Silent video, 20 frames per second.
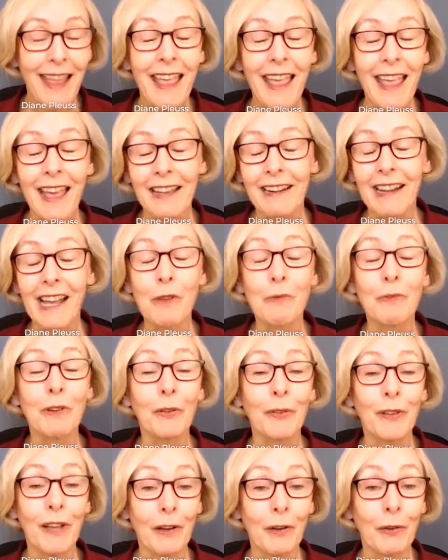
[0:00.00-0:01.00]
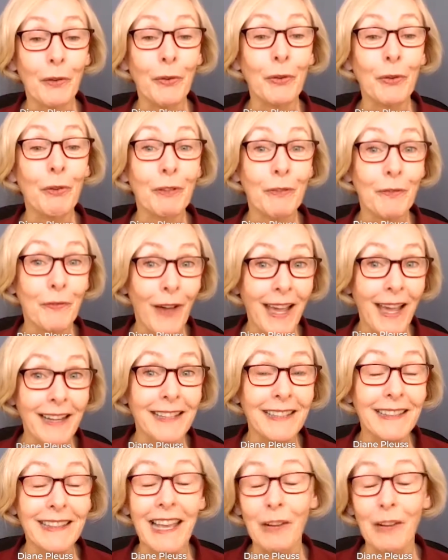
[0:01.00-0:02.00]
And I was also
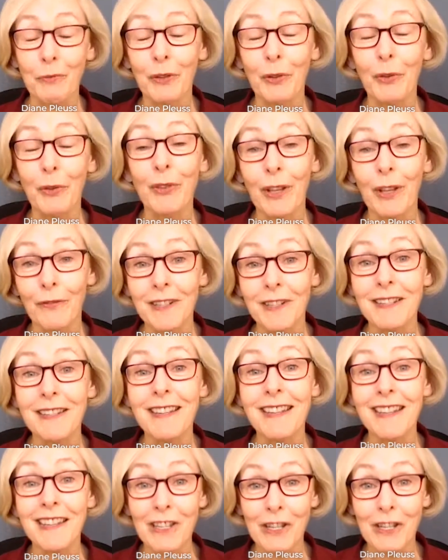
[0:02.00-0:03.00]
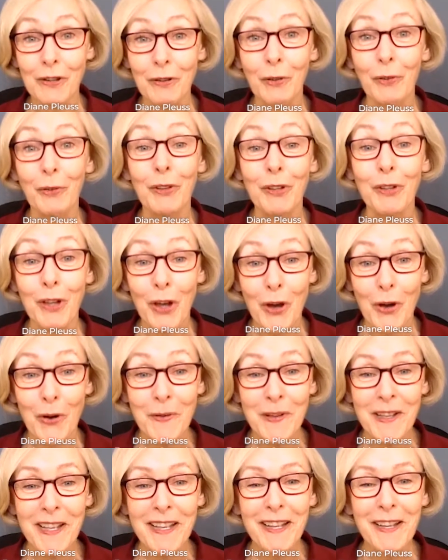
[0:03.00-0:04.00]
invited, that was 17 years
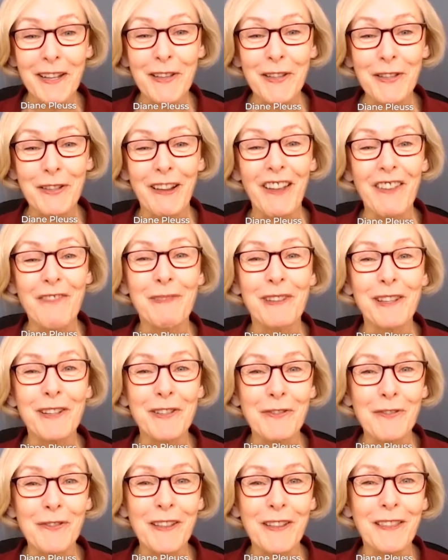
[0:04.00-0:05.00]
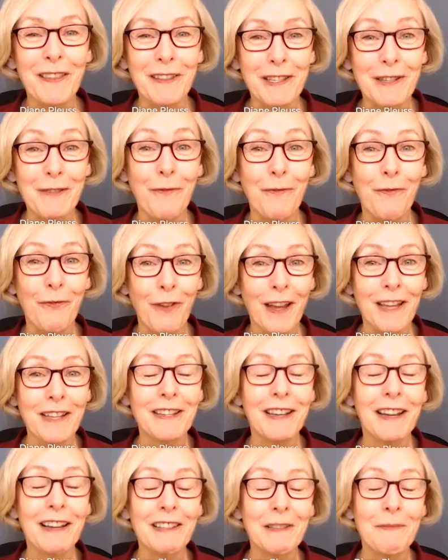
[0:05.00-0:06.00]
ago. So I've been doing this
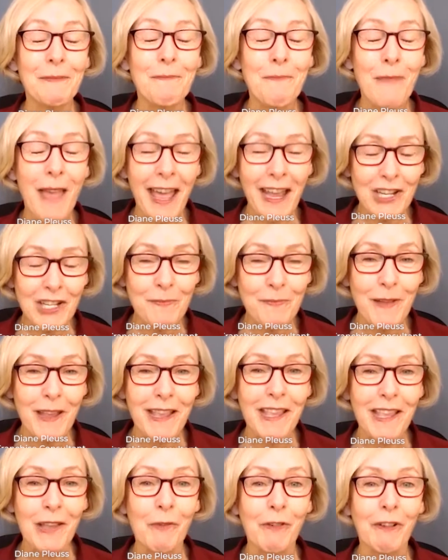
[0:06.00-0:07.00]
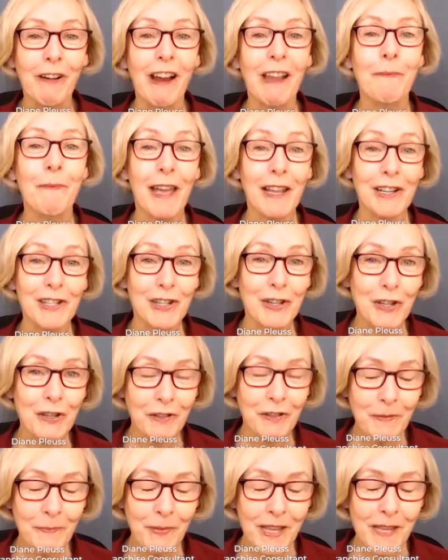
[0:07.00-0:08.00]
franchise matchmaking where I match
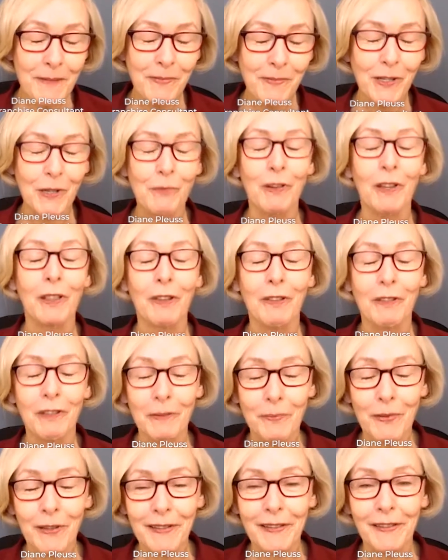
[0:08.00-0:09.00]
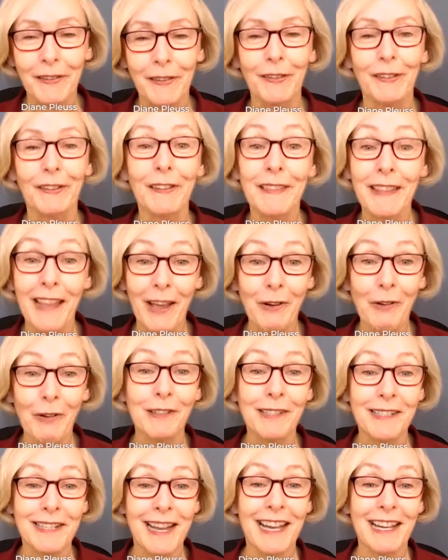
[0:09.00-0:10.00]
good people with good businesses that
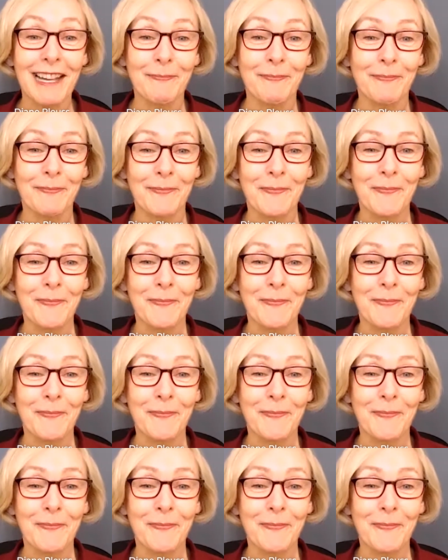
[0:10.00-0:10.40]
whole time.